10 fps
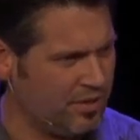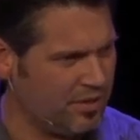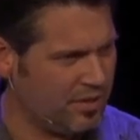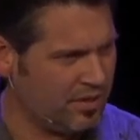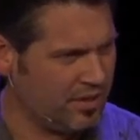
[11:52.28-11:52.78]

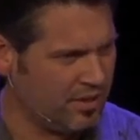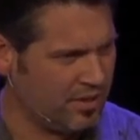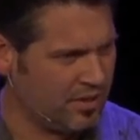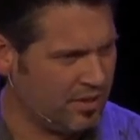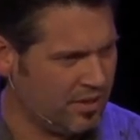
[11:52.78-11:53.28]

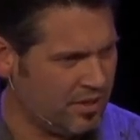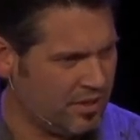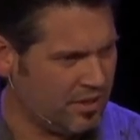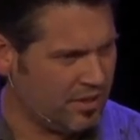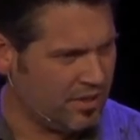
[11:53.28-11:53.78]

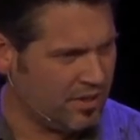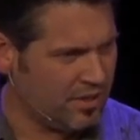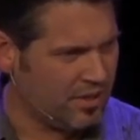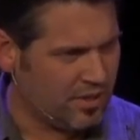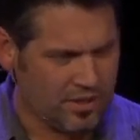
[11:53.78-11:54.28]

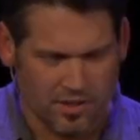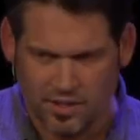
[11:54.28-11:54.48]
(no one is talking)